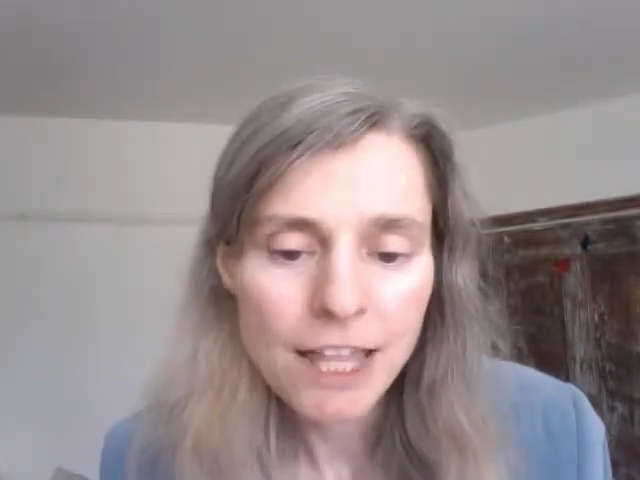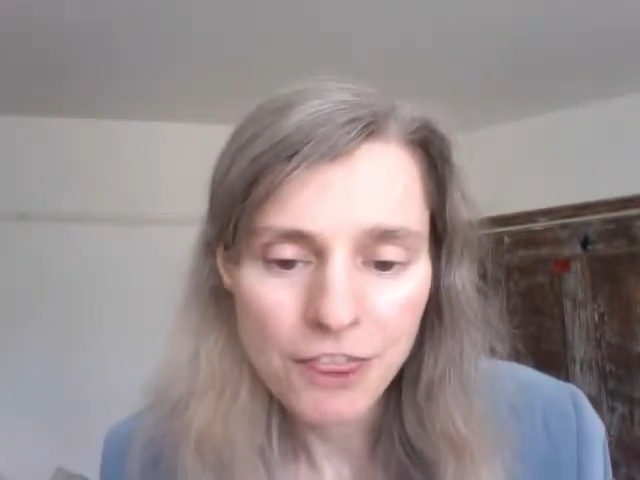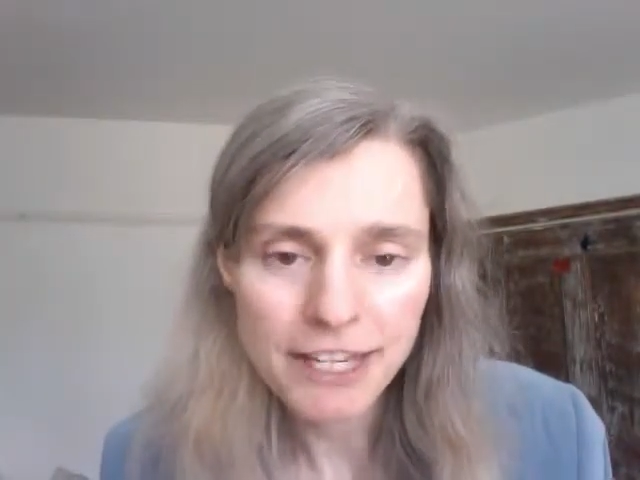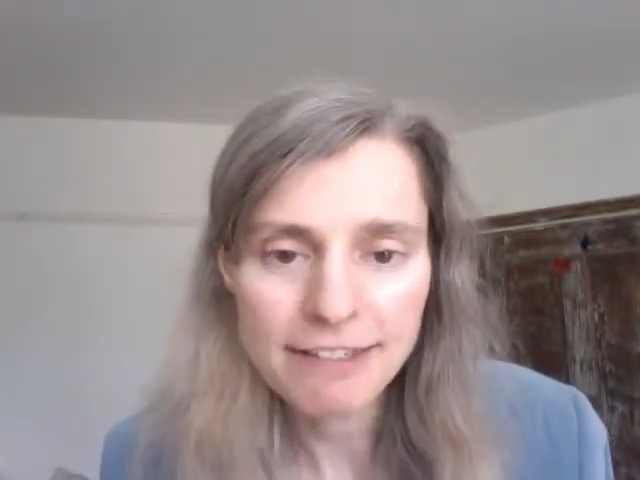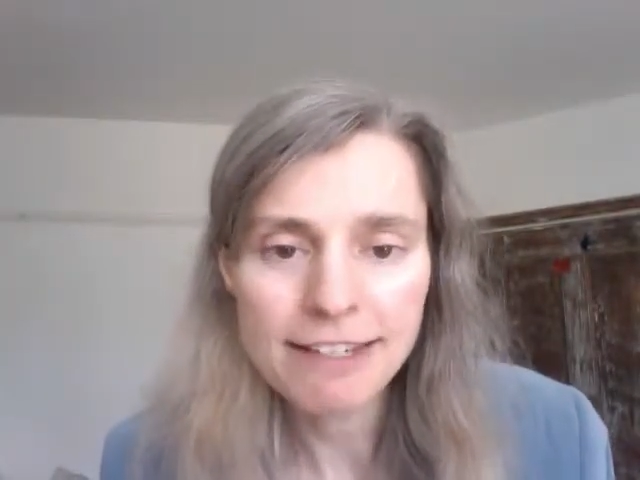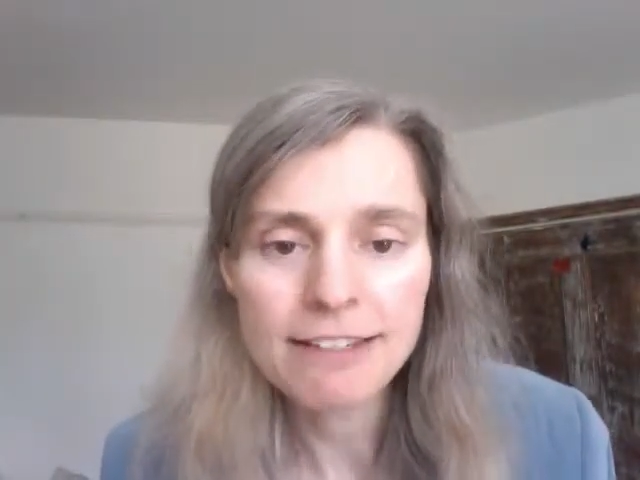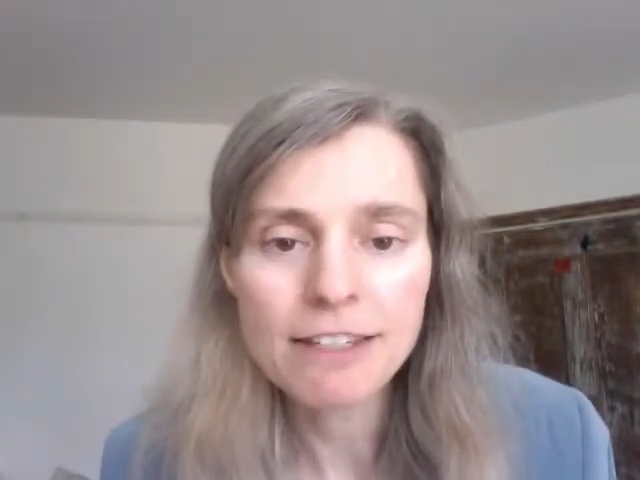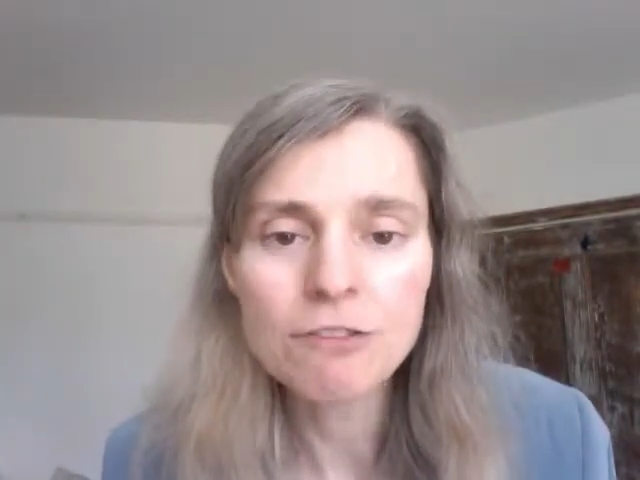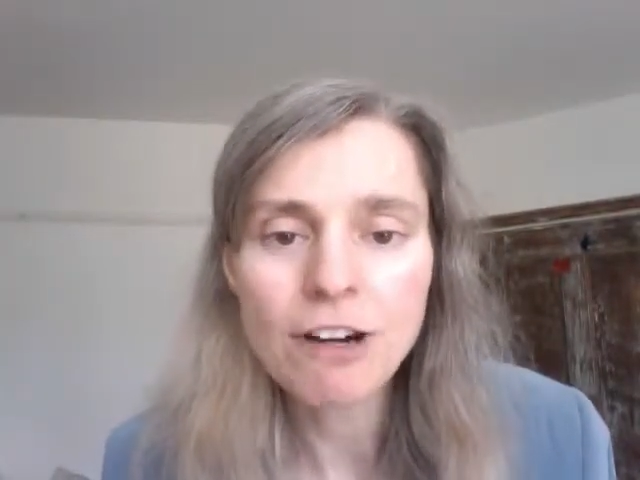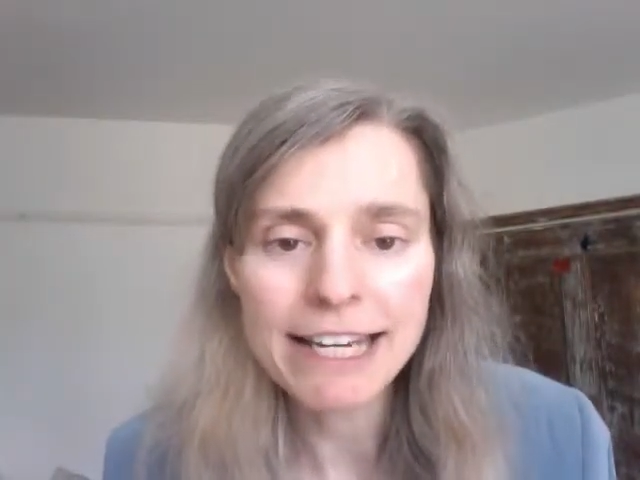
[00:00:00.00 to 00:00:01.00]
This is
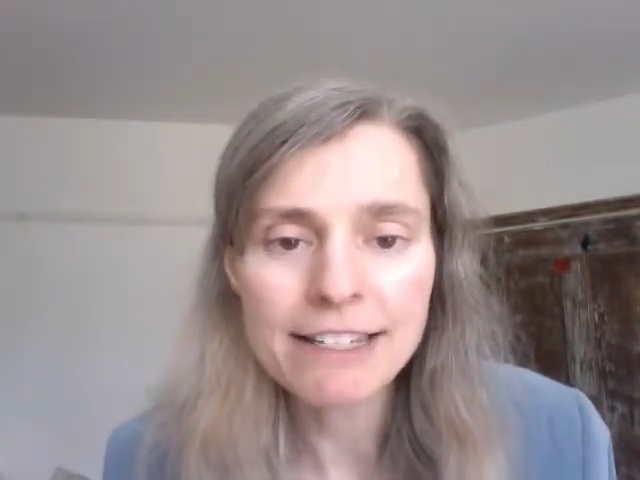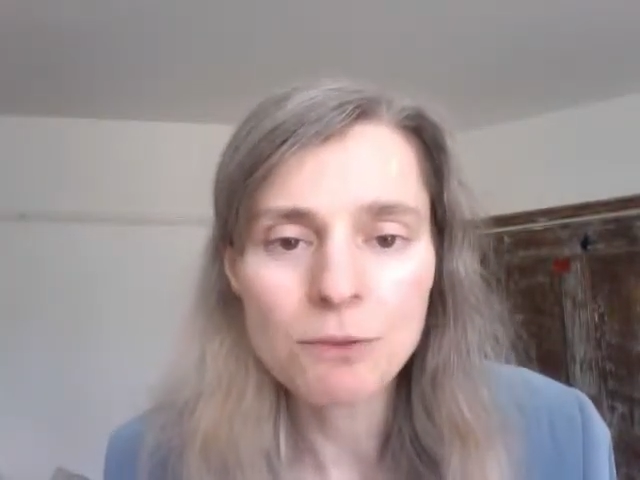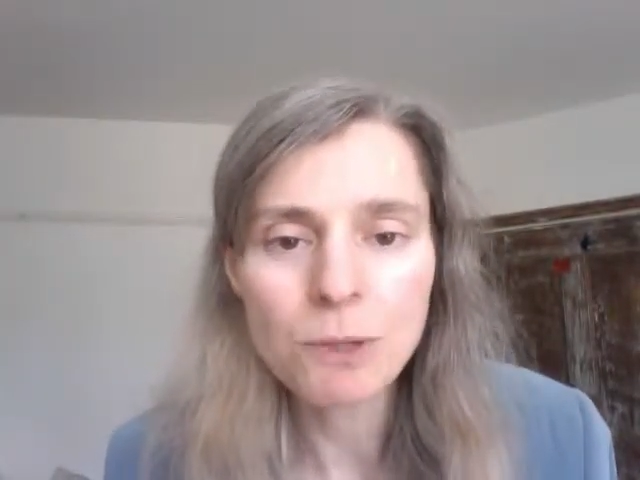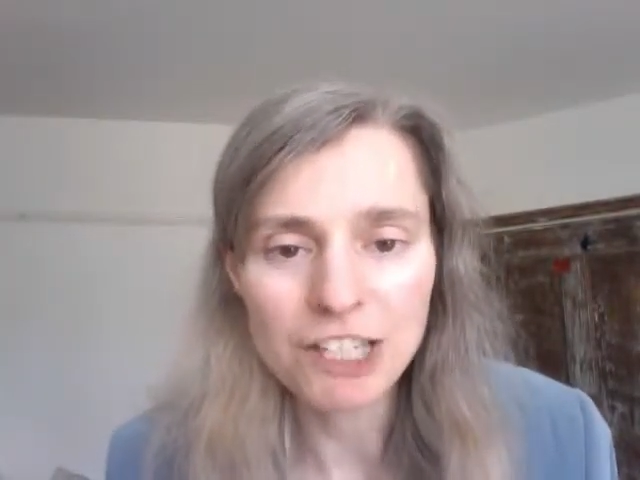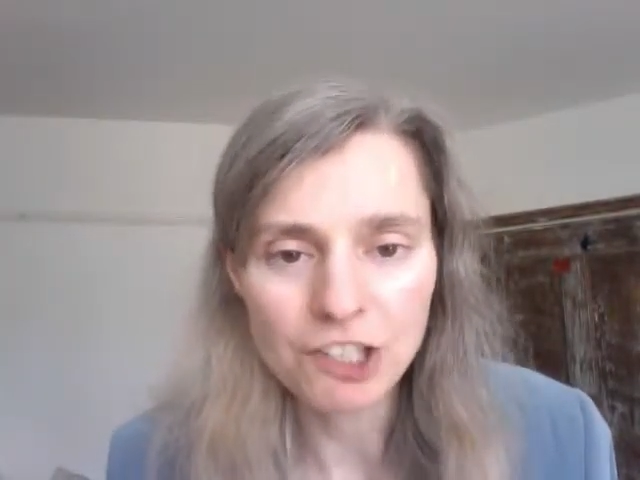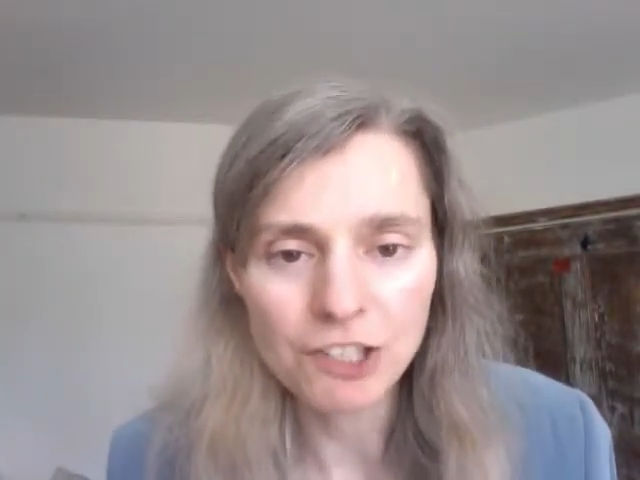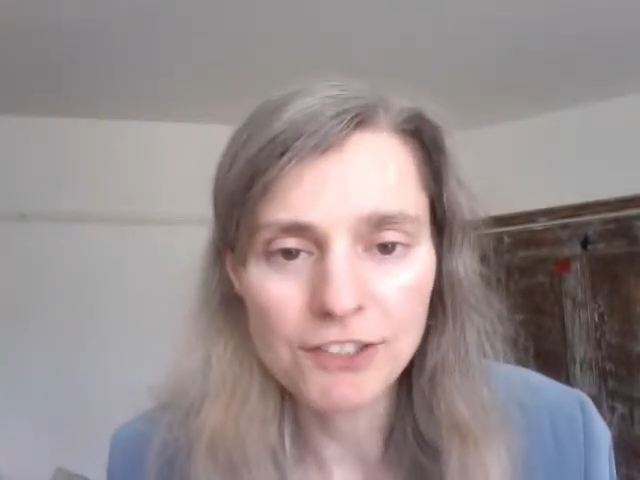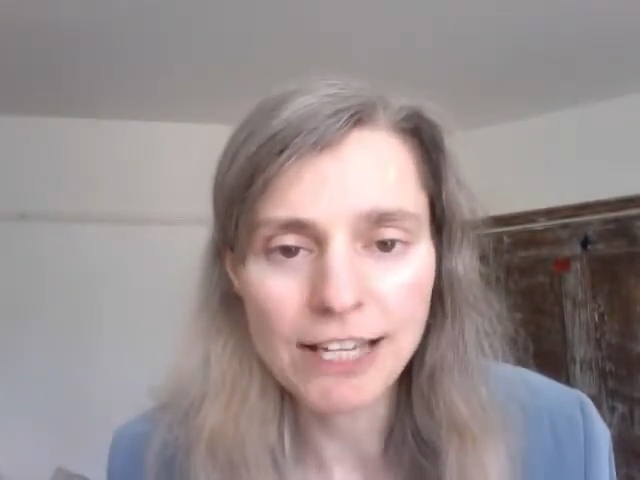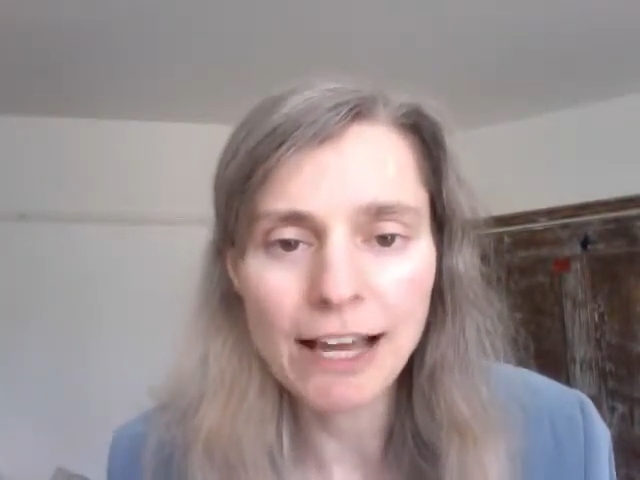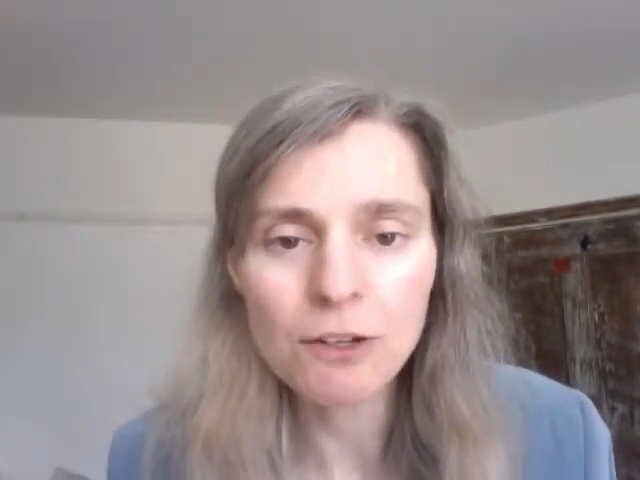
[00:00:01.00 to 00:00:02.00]
the rate at which a
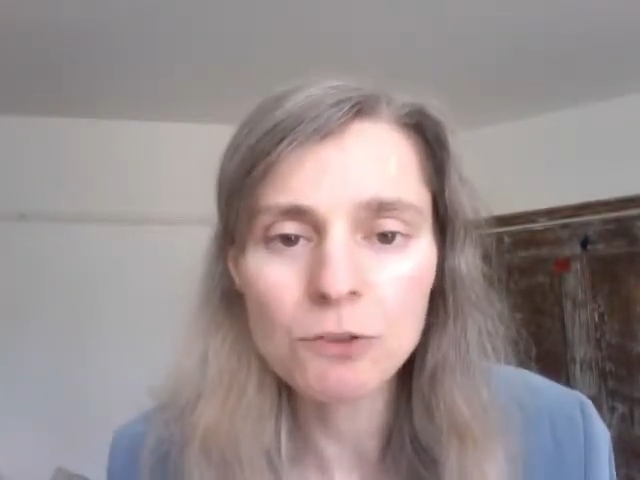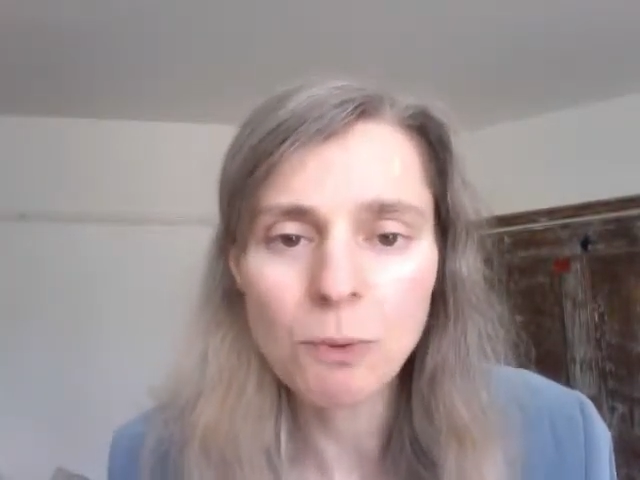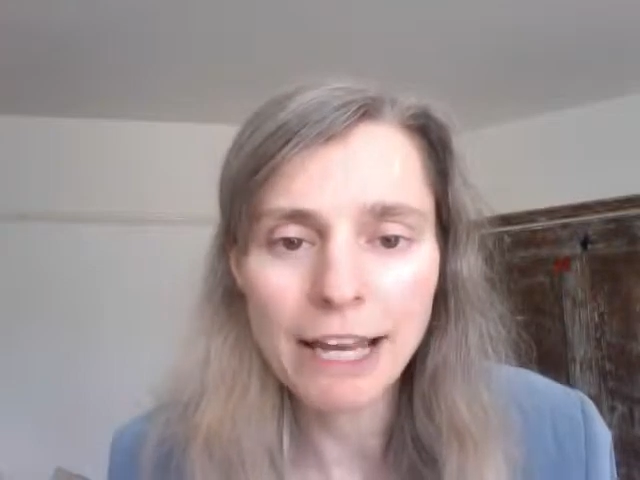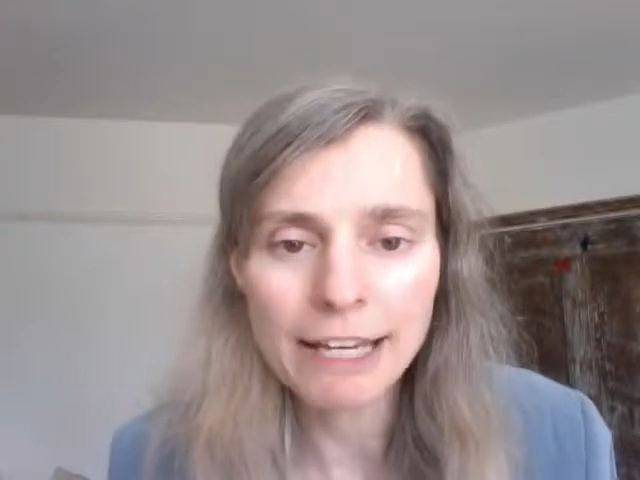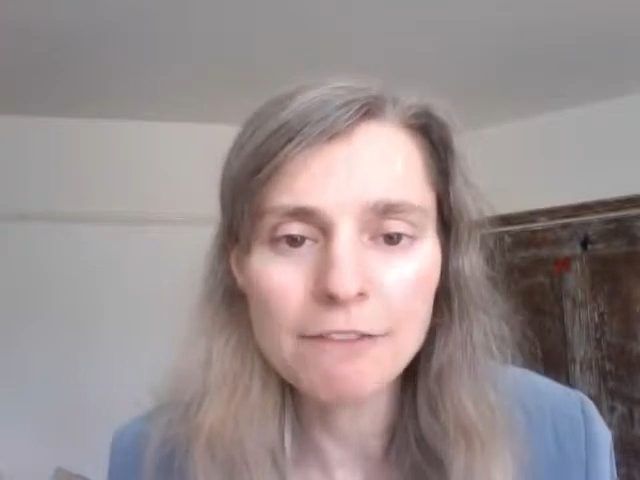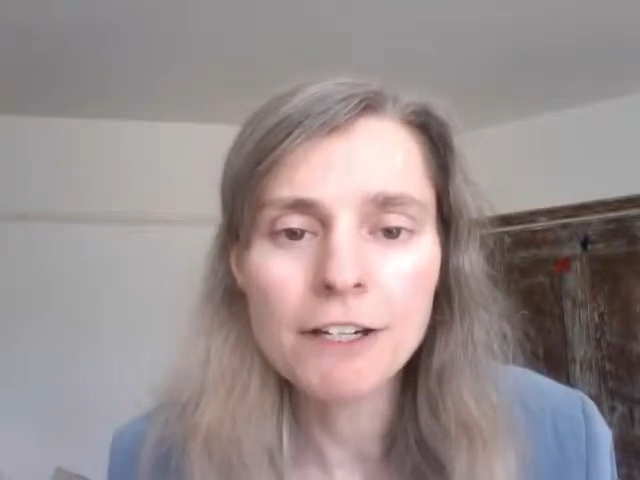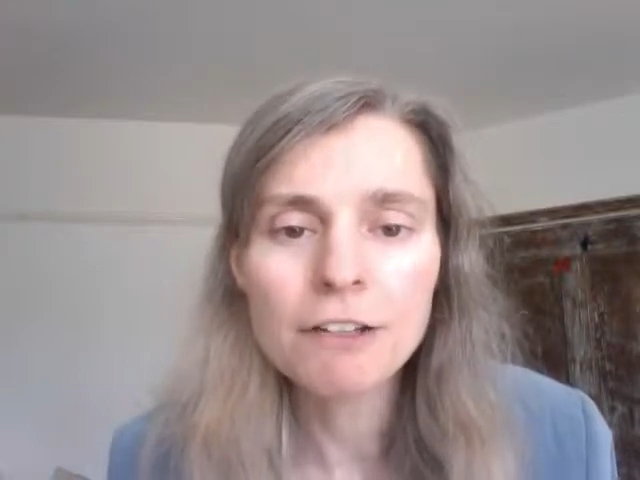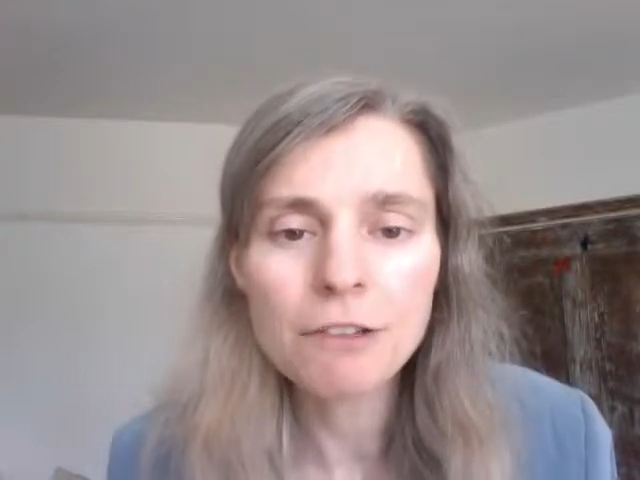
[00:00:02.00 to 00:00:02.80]
sound wave